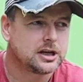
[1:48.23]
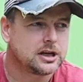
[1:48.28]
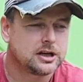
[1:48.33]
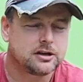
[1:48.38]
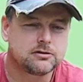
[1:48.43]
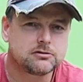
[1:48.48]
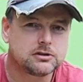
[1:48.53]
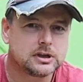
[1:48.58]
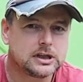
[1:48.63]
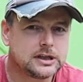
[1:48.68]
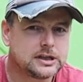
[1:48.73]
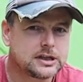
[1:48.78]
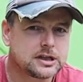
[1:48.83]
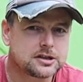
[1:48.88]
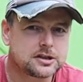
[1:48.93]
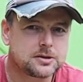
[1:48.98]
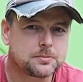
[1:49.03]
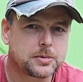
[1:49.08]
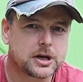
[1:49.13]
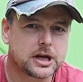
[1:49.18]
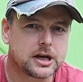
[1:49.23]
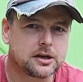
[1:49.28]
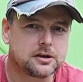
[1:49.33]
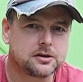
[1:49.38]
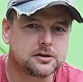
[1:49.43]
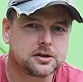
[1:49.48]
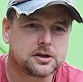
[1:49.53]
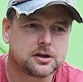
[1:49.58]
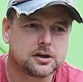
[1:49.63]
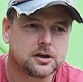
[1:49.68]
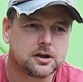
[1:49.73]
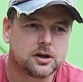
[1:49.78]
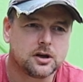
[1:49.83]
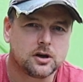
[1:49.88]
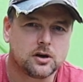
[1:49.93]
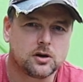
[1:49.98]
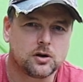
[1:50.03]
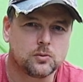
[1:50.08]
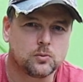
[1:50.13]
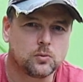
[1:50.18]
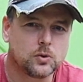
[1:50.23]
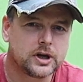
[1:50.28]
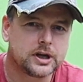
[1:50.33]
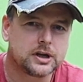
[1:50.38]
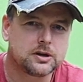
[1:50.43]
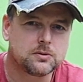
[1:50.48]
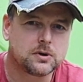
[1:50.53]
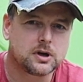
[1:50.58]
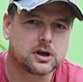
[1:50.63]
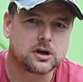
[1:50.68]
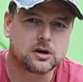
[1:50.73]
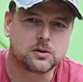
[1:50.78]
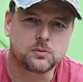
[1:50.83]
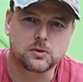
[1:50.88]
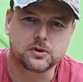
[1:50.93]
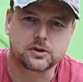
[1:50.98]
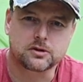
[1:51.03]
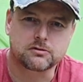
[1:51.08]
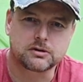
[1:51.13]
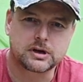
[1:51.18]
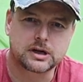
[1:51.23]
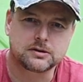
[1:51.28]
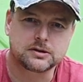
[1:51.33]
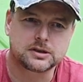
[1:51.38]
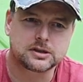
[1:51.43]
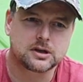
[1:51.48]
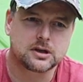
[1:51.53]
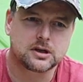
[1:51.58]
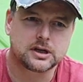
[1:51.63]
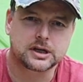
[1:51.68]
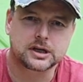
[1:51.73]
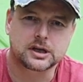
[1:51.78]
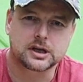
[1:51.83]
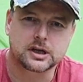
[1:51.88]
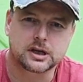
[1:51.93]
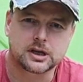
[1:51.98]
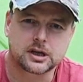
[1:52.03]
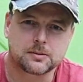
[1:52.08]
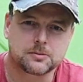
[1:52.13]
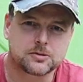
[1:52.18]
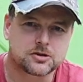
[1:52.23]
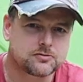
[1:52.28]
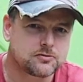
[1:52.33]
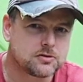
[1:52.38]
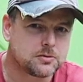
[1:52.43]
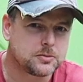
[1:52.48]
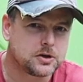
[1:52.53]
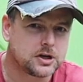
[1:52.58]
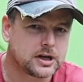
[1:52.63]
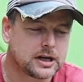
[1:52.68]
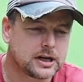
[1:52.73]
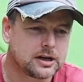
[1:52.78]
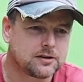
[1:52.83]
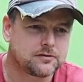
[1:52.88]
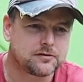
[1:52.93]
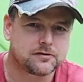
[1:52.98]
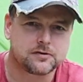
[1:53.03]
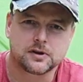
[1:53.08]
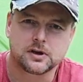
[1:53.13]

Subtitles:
It really does depend on where you are, what the ground is like, how much room you have,